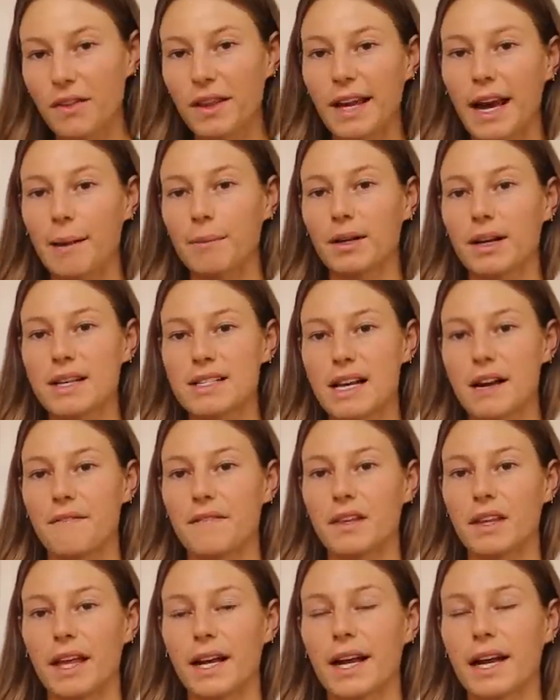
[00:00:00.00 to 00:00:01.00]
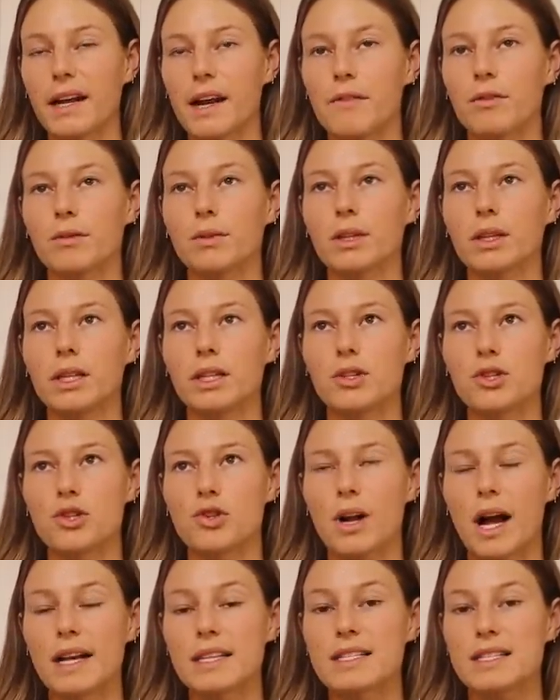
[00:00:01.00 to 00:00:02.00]
on the camera because I feel like I never really
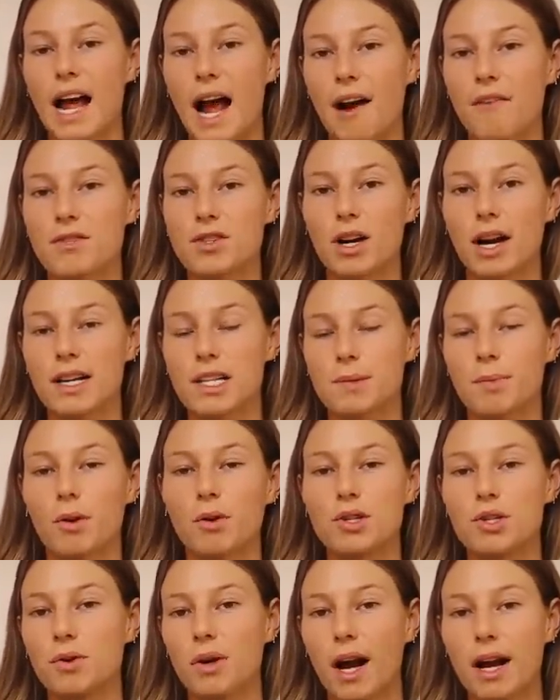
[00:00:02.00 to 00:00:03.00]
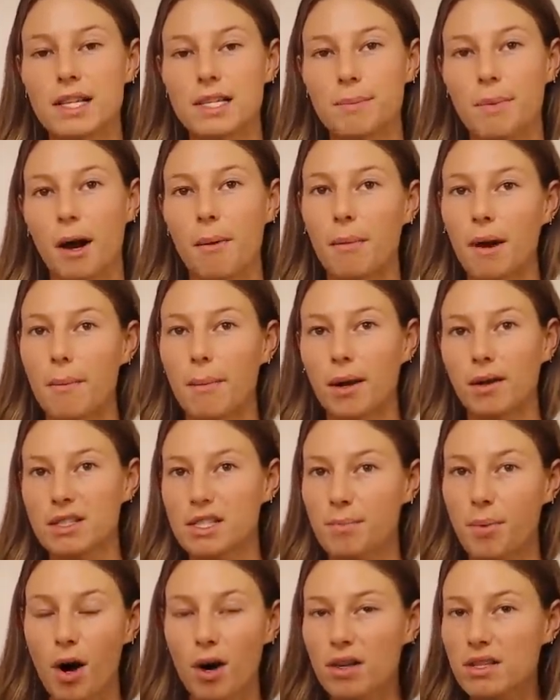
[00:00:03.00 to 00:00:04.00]
addressed after I spoke to you guys about my
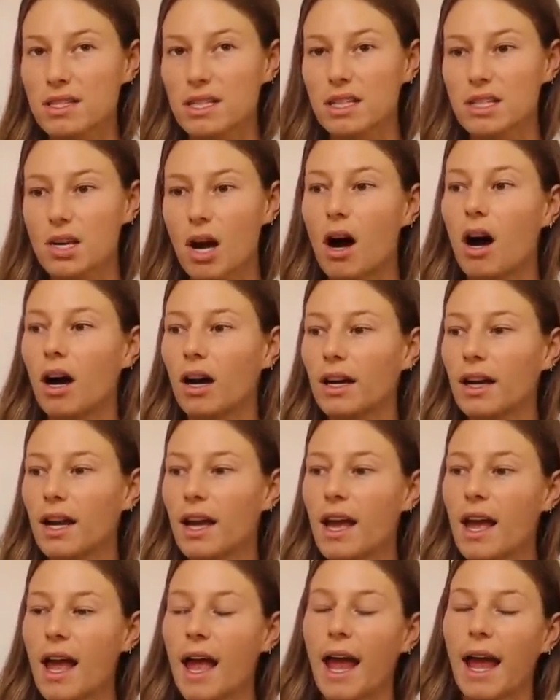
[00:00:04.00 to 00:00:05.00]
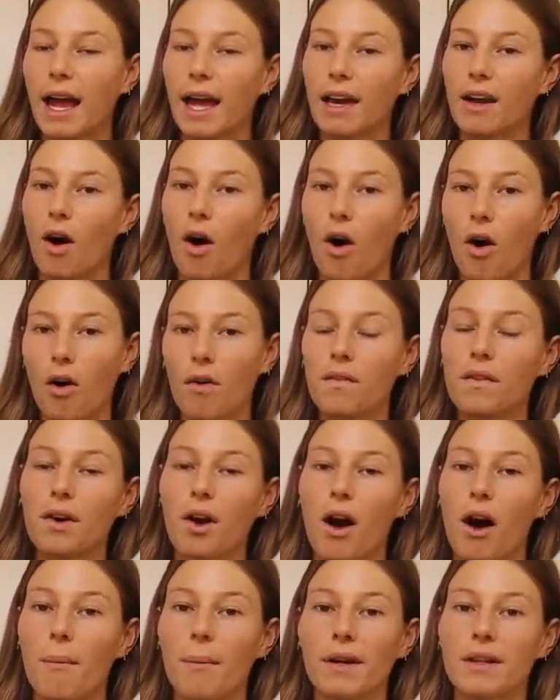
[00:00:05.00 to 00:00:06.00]
Bell's palsy talk and all the
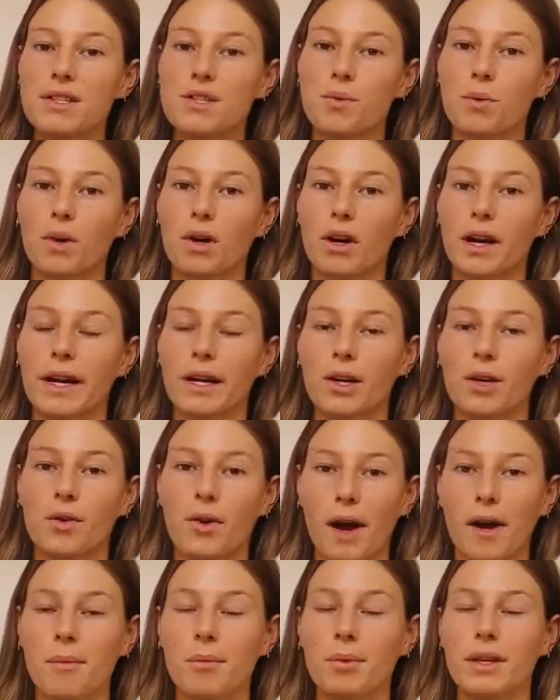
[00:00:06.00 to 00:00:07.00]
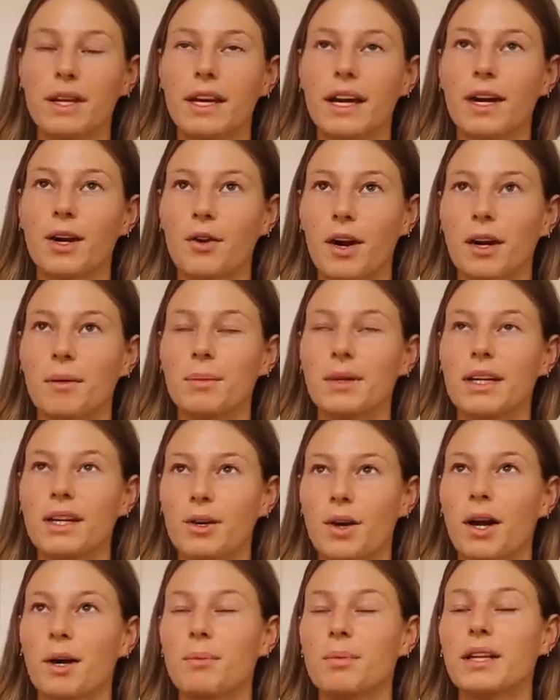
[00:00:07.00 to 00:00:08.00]
comments were incredibly, incredibly,
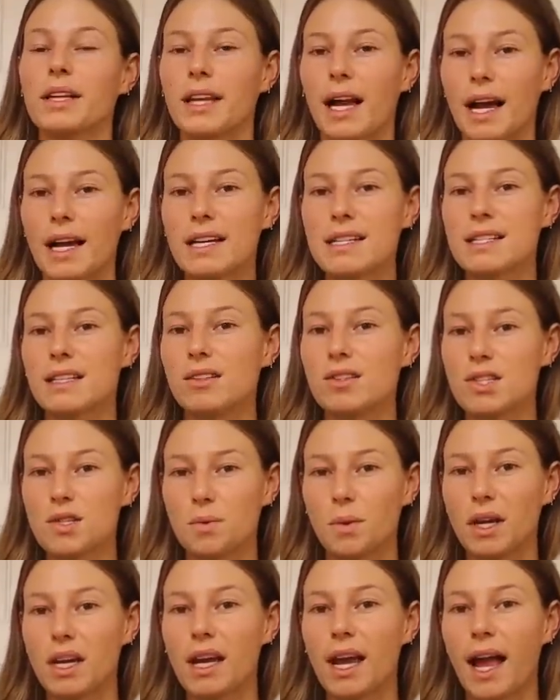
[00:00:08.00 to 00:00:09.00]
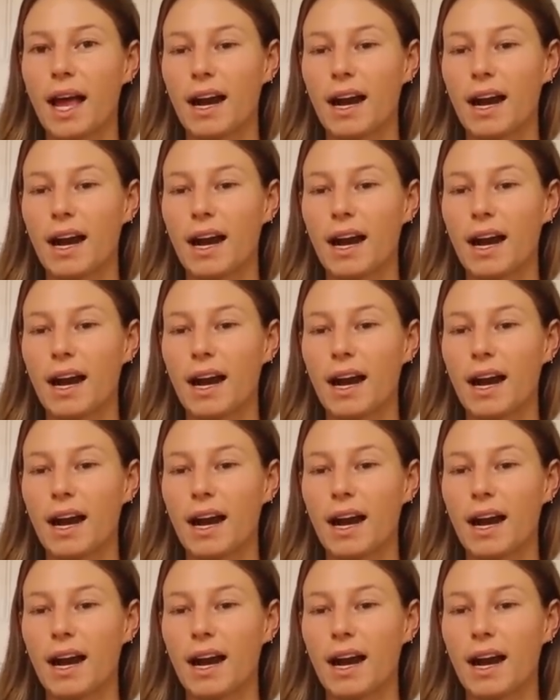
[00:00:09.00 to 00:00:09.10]
incredibly nice and sweet.